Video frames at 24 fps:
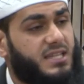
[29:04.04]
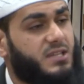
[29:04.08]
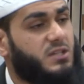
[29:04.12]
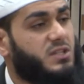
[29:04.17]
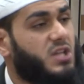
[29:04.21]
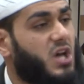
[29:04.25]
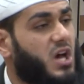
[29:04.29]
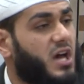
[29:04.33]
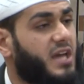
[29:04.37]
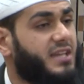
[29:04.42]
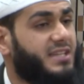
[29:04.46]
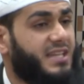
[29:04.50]

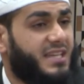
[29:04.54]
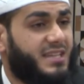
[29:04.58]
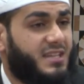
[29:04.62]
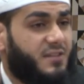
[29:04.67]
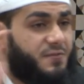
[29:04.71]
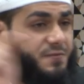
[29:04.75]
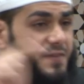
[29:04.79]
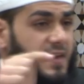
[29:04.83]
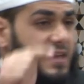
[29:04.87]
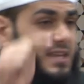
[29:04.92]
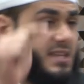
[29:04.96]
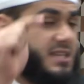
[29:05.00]
died in
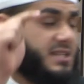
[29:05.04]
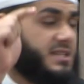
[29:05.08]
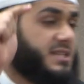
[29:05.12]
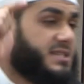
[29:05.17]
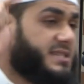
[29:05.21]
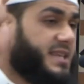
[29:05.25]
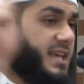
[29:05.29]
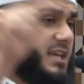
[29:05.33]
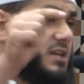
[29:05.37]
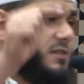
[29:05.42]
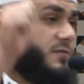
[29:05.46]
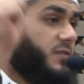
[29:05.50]
the
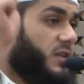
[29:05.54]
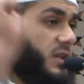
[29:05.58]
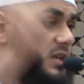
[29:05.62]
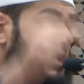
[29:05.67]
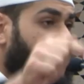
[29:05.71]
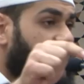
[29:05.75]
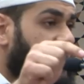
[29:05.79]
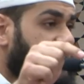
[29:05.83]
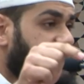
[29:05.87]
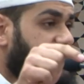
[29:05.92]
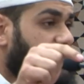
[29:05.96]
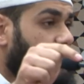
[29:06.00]
sake of
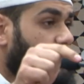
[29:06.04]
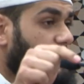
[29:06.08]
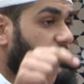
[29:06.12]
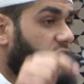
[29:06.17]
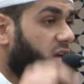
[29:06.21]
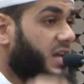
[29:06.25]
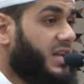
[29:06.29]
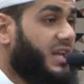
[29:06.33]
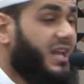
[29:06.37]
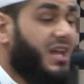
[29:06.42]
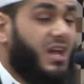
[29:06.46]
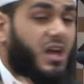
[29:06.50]
Allah Azza wa
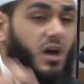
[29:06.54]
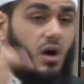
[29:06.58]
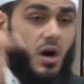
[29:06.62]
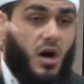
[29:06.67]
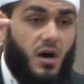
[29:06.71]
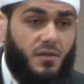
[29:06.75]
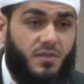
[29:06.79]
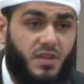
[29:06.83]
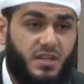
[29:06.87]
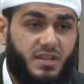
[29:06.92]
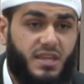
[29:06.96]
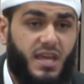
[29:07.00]
Jal,
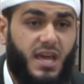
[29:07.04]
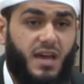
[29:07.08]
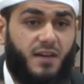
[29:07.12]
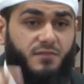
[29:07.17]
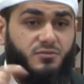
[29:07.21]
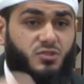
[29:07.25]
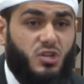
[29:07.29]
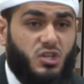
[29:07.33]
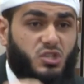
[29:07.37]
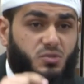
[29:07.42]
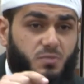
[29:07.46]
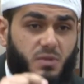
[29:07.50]
on the Day of
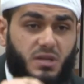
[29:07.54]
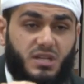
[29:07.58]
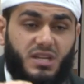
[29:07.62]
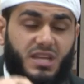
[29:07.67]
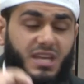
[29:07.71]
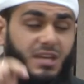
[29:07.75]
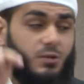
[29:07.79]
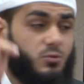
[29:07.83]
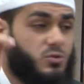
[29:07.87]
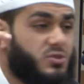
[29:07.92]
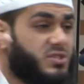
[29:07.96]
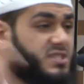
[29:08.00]
Judgment
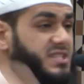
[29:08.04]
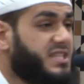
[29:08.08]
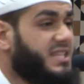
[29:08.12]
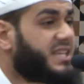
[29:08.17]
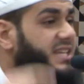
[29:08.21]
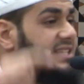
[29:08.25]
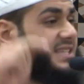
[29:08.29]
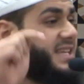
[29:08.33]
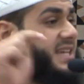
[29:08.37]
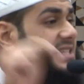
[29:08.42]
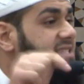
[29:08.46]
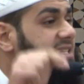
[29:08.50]
he will see
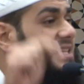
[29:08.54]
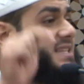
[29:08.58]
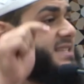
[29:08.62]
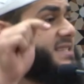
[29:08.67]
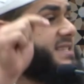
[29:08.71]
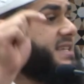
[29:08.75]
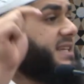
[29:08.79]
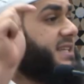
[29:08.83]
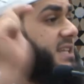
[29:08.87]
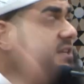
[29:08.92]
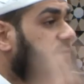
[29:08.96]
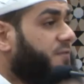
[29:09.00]
it as
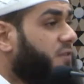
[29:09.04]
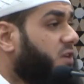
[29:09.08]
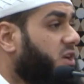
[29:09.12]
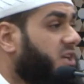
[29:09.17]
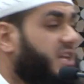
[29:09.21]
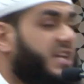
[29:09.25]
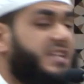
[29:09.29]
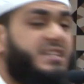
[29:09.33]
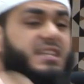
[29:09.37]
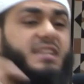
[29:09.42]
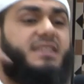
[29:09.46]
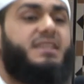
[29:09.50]
insignificant.
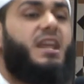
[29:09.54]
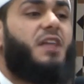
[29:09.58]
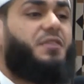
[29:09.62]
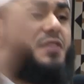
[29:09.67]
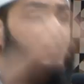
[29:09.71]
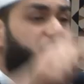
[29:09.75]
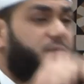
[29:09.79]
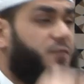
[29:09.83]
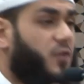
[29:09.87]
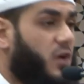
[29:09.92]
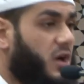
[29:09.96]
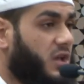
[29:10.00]
He did
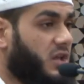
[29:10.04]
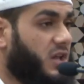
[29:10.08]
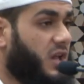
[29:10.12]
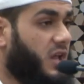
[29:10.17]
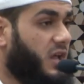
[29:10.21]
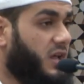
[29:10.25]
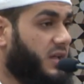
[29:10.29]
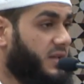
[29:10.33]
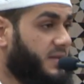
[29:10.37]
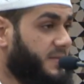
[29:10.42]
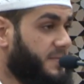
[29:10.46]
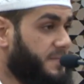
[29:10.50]
nothing for
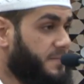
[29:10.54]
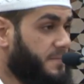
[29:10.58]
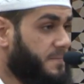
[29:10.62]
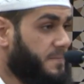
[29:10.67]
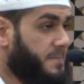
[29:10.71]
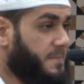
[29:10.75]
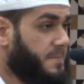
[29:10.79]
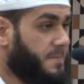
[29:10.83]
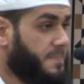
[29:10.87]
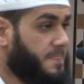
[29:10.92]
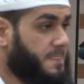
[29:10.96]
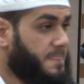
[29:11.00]
Allah.
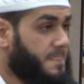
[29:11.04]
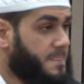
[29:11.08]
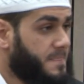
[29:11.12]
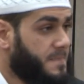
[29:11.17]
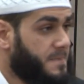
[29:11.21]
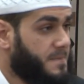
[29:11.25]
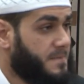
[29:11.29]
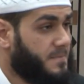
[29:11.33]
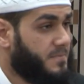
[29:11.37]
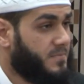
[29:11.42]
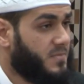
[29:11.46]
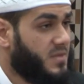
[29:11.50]

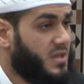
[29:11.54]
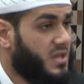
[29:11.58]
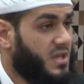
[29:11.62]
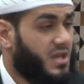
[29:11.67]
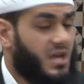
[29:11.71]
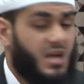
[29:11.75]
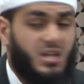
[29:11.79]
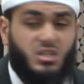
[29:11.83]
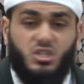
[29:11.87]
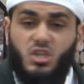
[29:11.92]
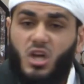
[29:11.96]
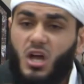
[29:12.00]

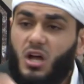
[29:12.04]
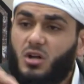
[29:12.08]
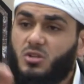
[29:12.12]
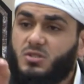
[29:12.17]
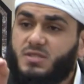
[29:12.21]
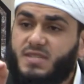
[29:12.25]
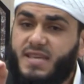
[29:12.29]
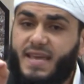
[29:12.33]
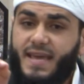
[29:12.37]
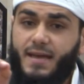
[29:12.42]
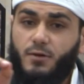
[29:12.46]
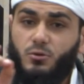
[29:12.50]
A
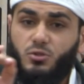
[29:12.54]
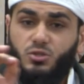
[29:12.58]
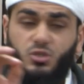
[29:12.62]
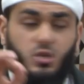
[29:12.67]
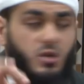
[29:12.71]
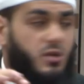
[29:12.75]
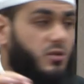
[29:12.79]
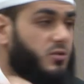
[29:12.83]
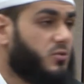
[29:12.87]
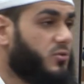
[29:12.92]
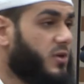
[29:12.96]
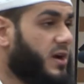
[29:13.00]
child's hair will
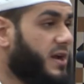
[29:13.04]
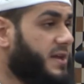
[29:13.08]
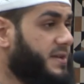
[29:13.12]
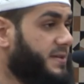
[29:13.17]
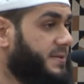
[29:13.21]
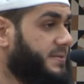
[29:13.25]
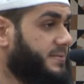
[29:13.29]
turn grey.